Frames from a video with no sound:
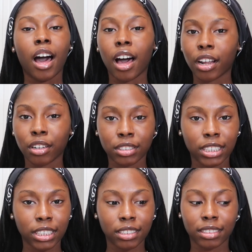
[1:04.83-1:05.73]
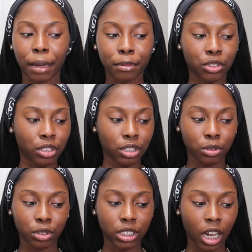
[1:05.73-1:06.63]
all those good type of
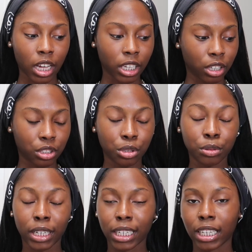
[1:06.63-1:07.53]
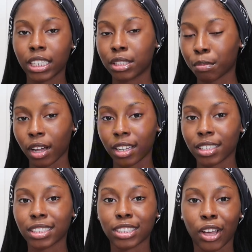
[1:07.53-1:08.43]
drugstores y'all can go to and get these products.